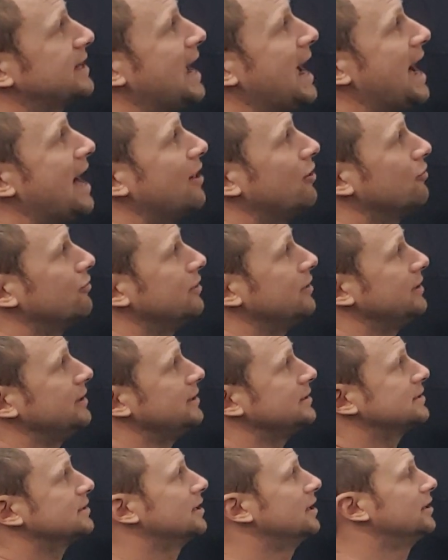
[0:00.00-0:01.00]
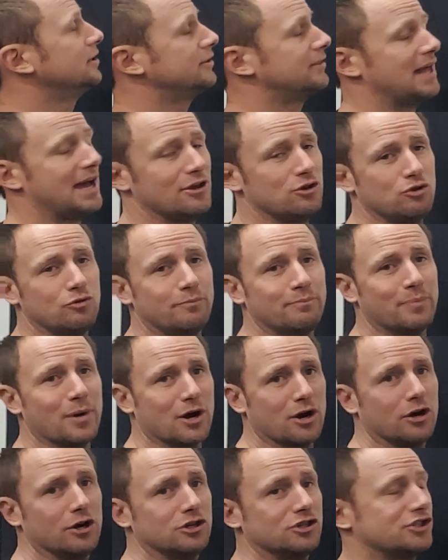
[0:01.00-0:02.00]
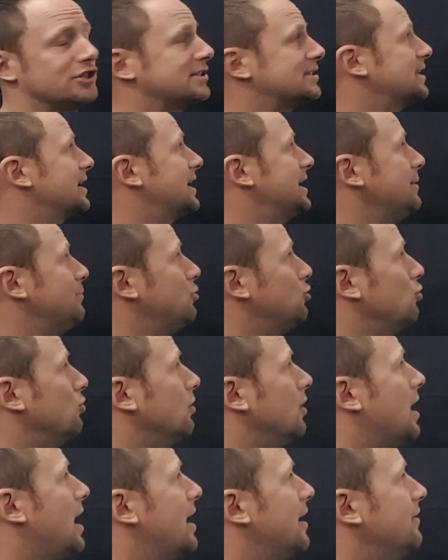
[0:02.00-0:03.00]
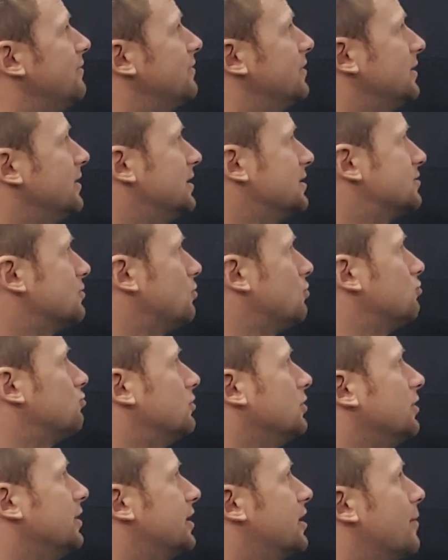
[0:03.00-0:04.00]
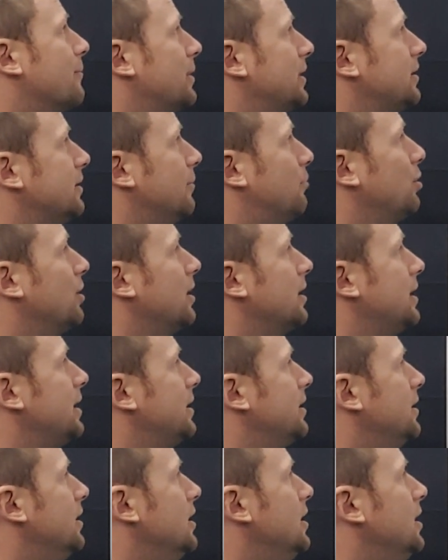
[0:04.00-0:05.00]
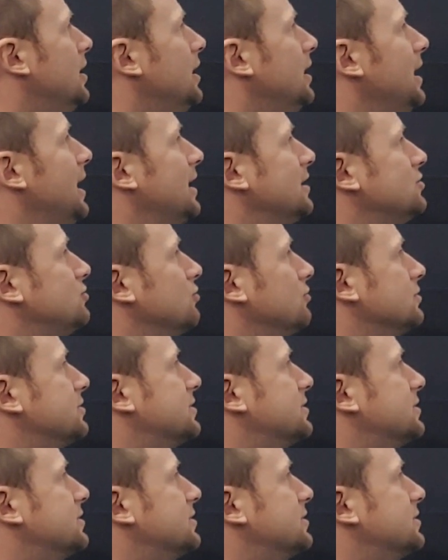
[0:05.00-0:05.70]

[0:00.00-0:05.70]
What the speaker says: calories that you burn just to keep you alive. And this will really come into play, as you'll